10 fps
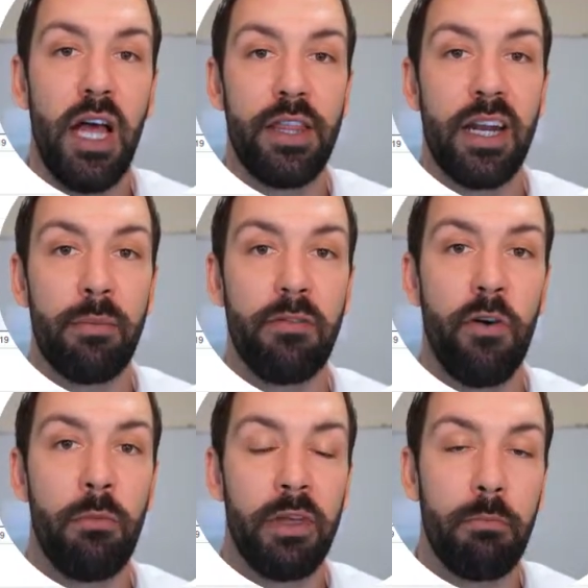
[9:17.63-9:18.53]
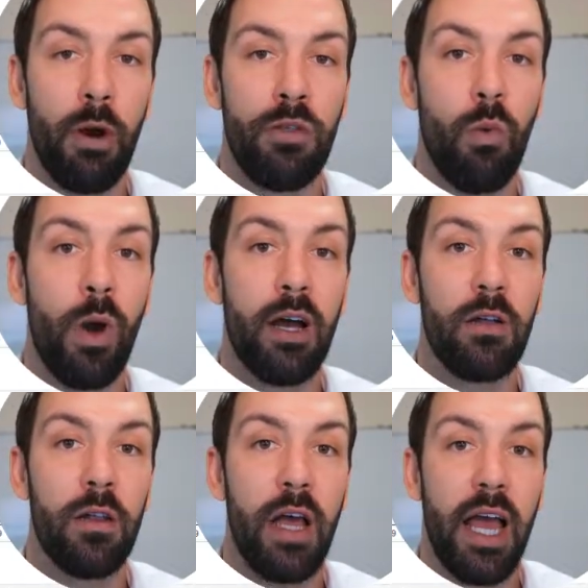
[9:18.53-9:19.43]
that are performing both
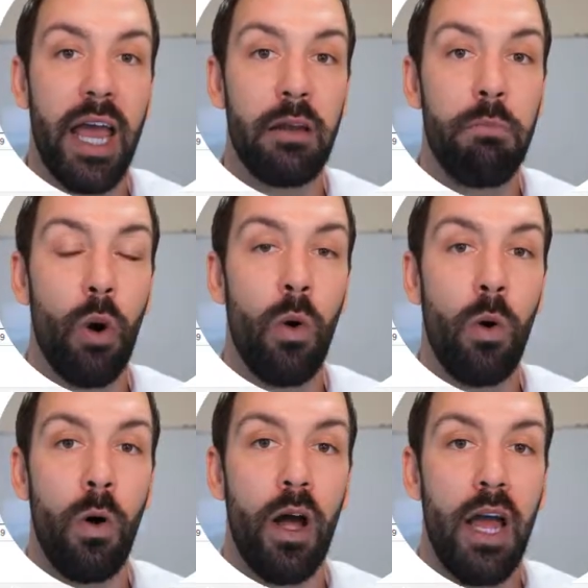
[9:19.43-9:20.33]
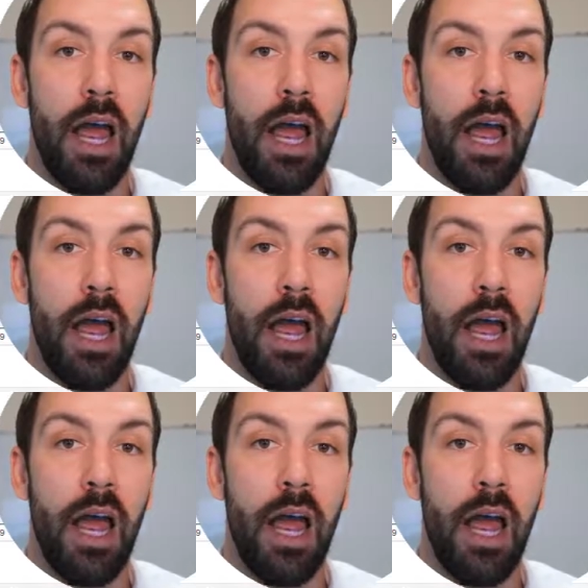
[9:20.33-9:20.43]
well and poor,